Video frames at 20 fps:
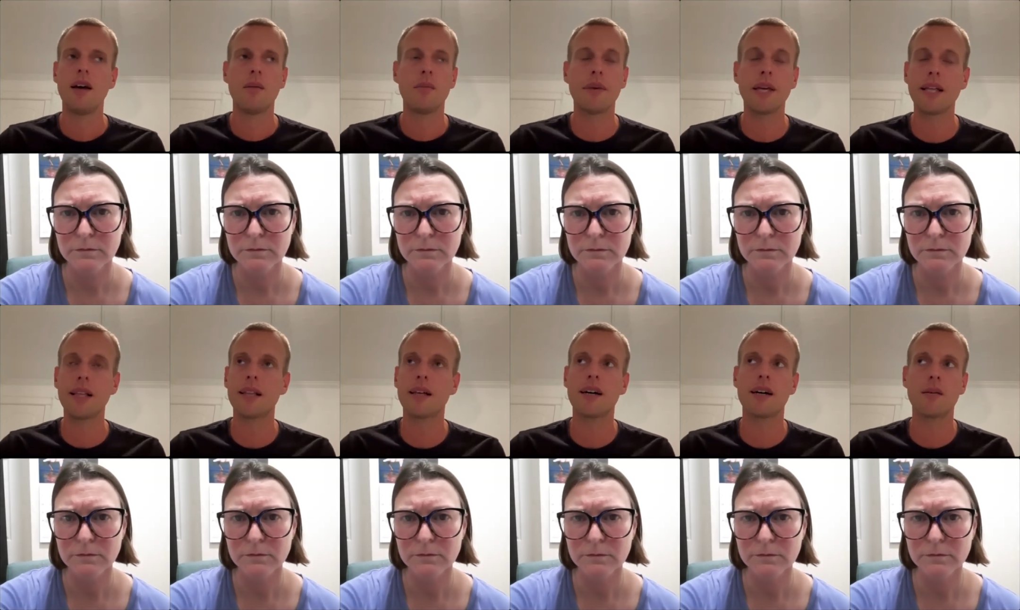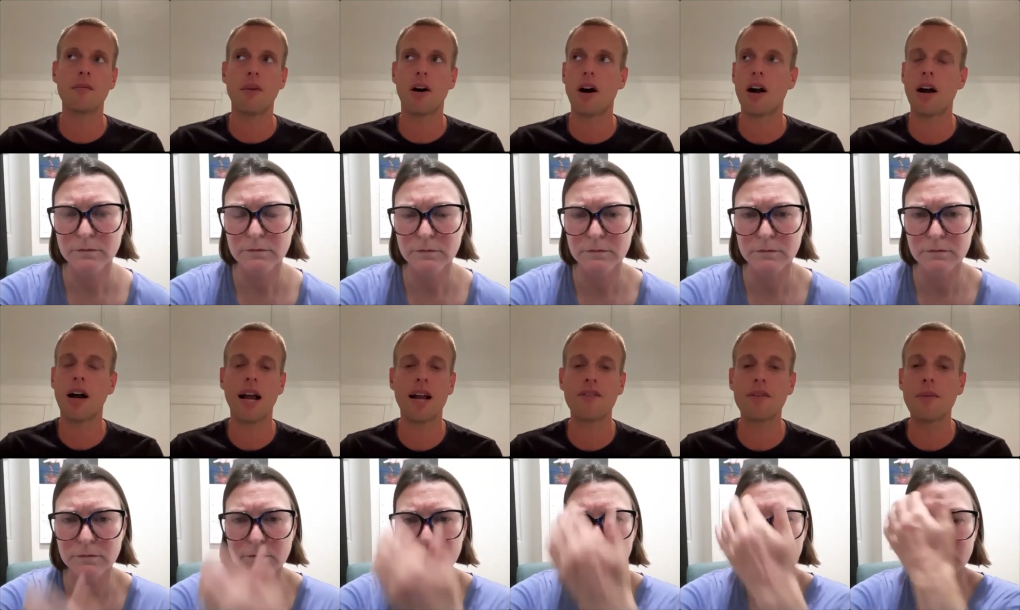Speaker 1: Mila and Mara,
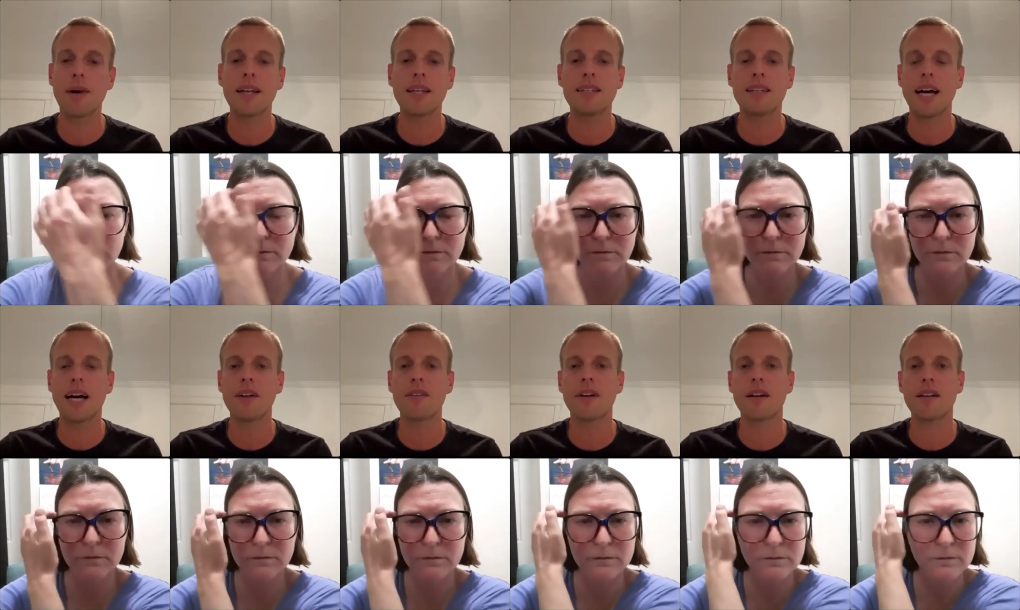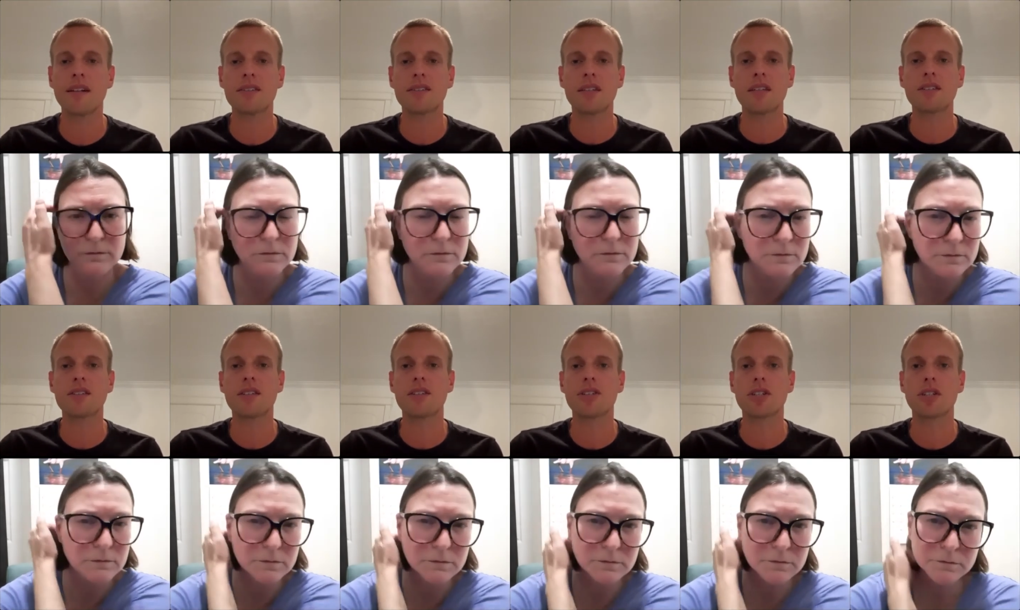everybody down there that's done
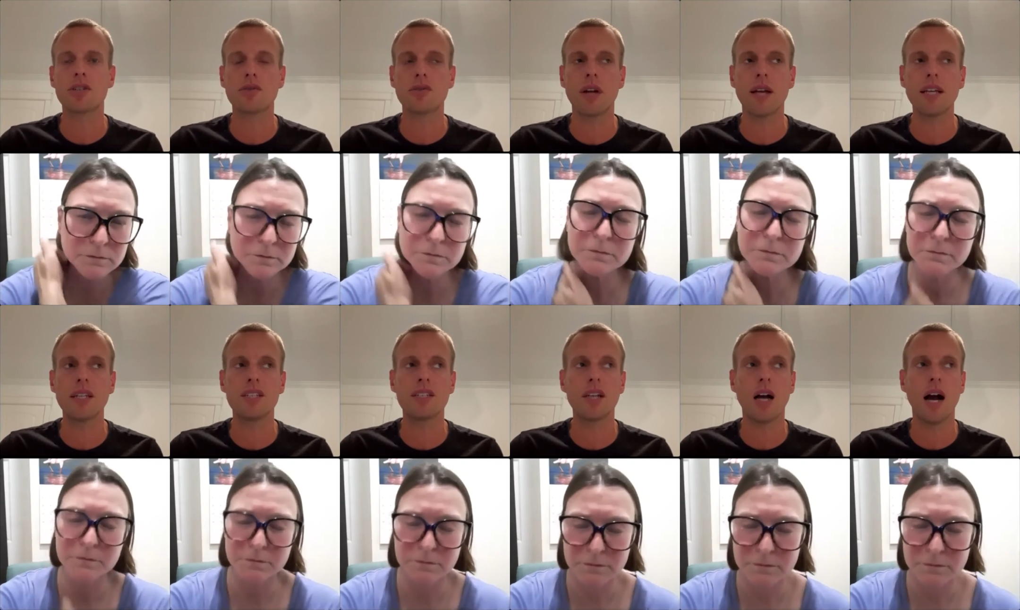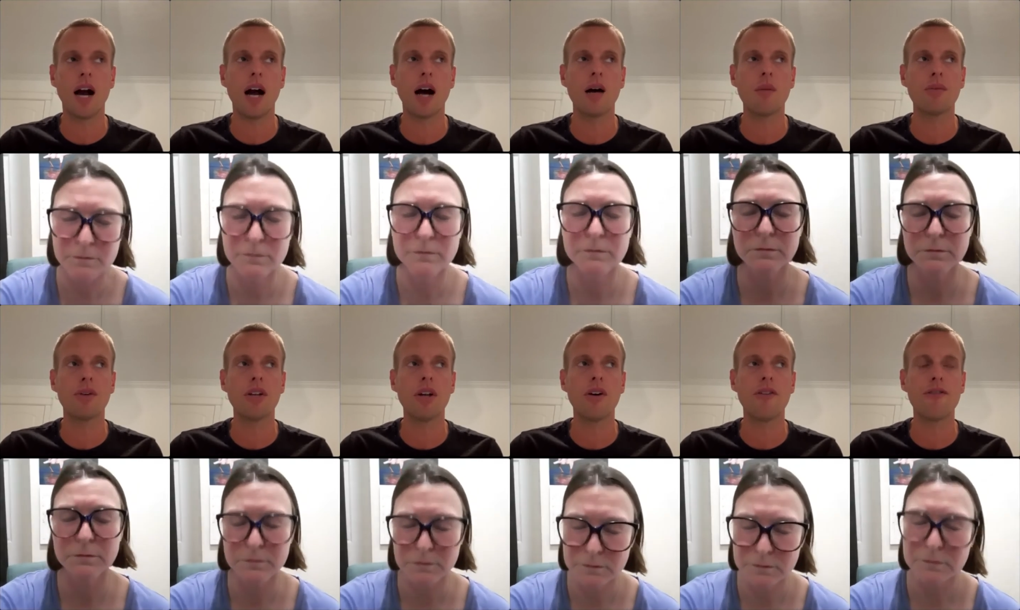such a great job,
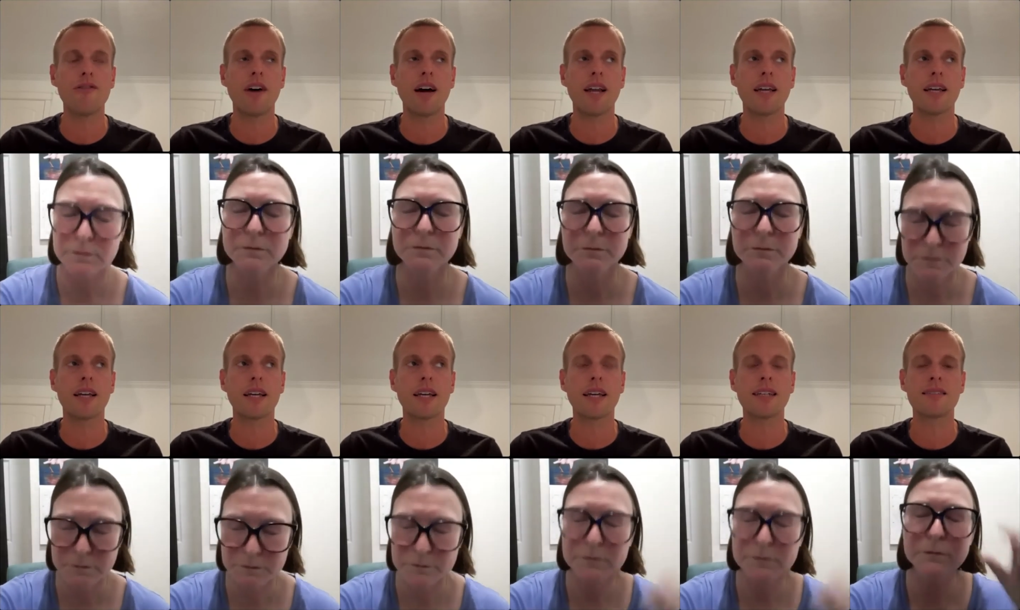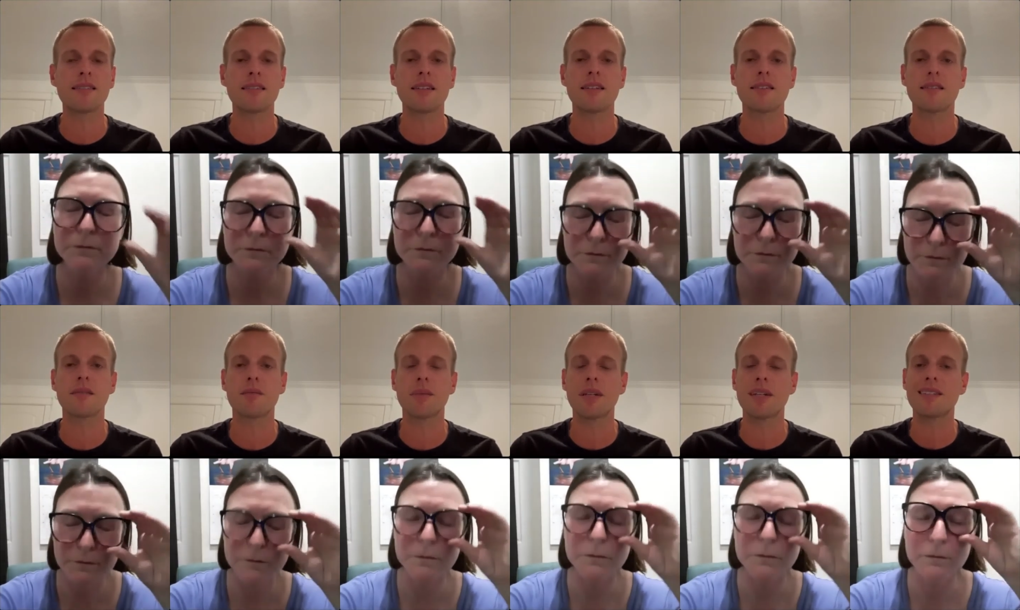you know, fighting against this.
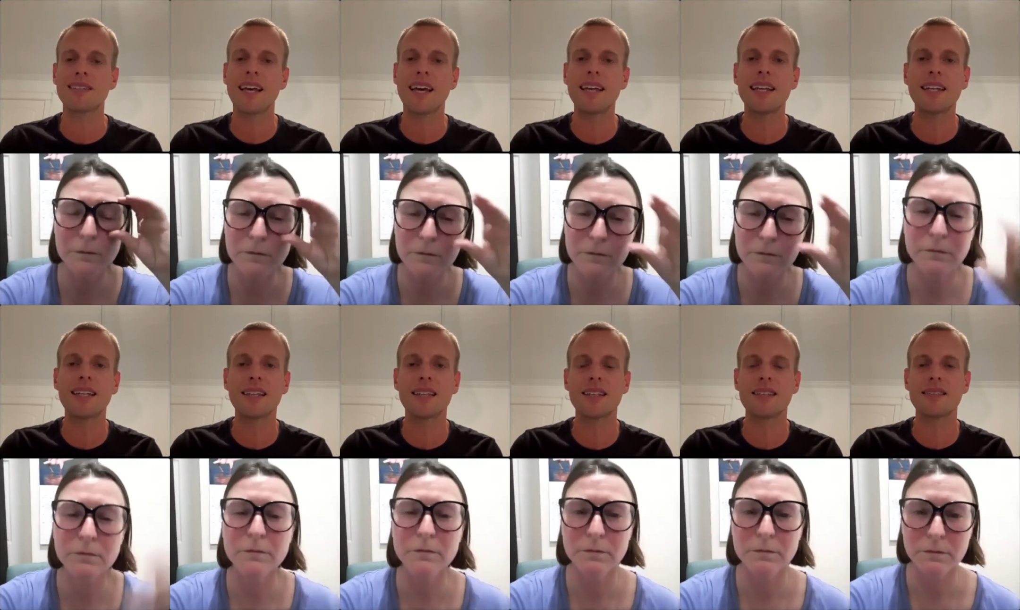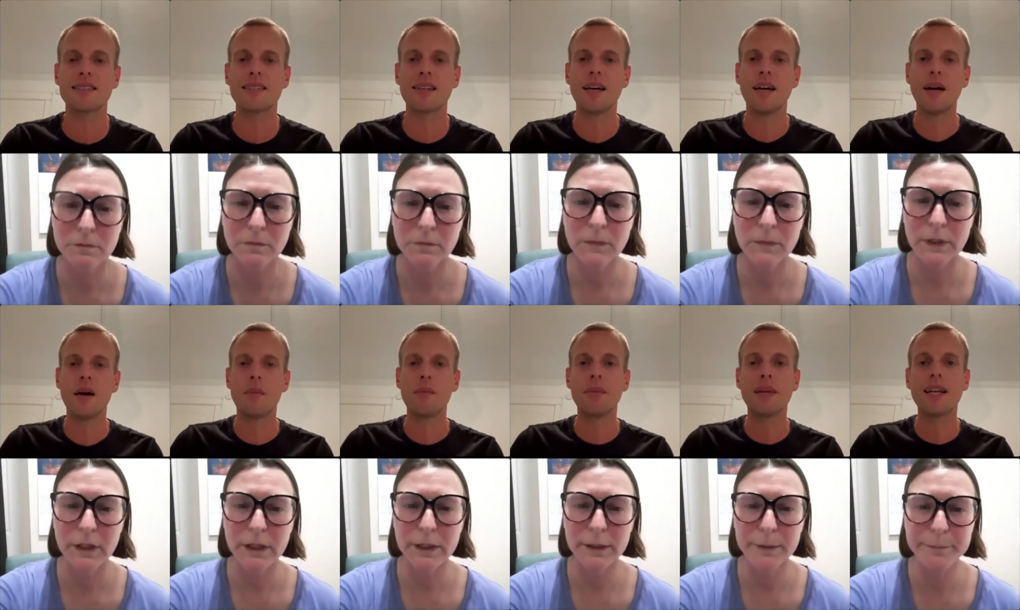Have been attending these
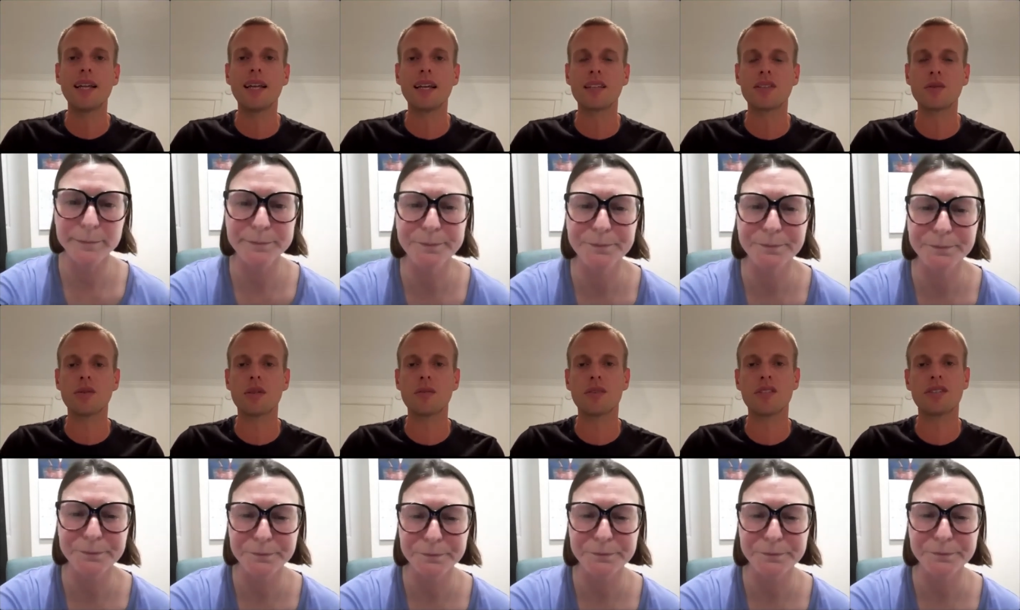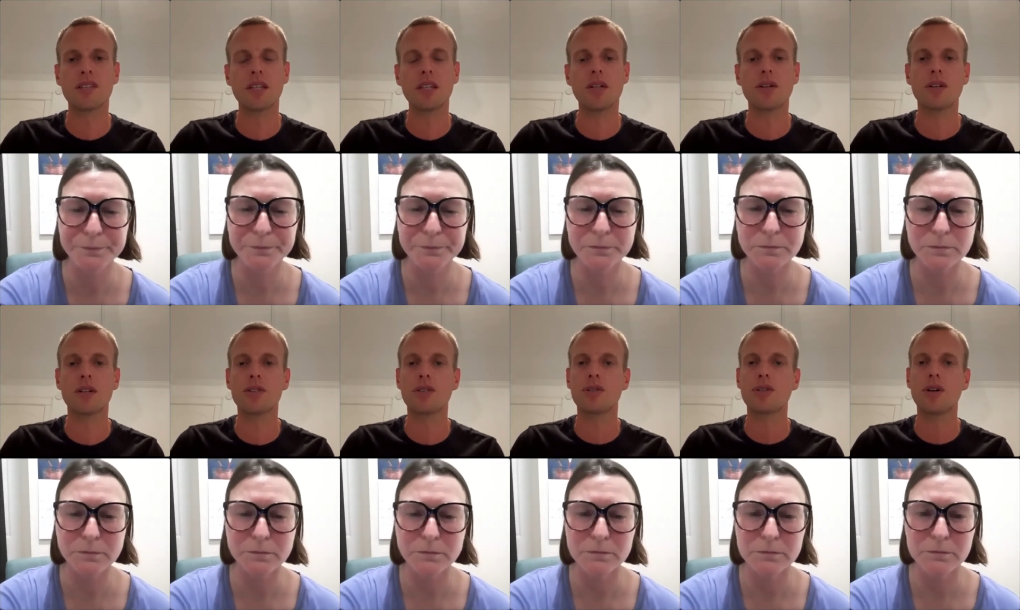meetings with the mosquito
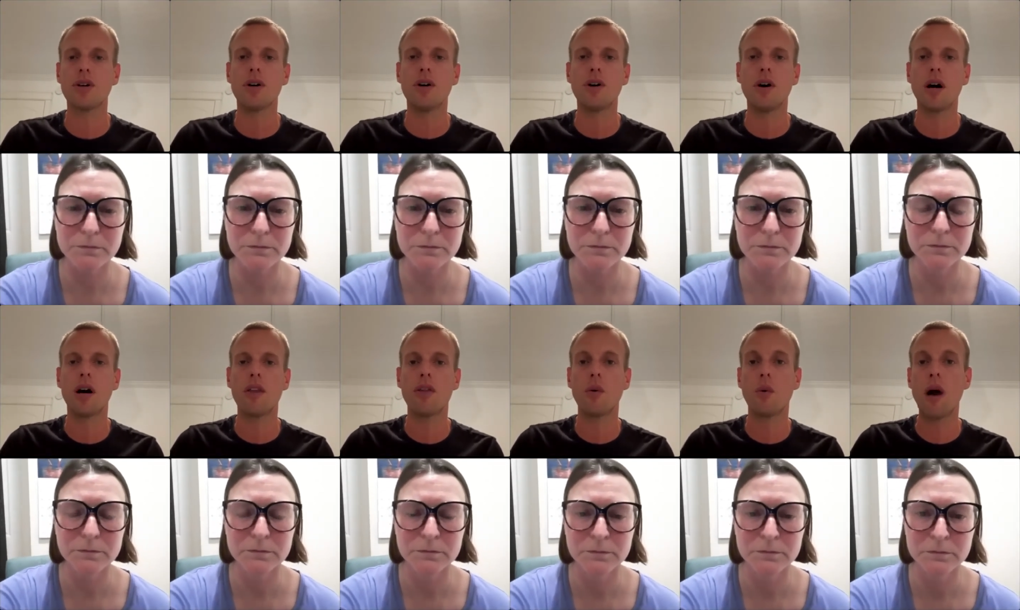control, uh, the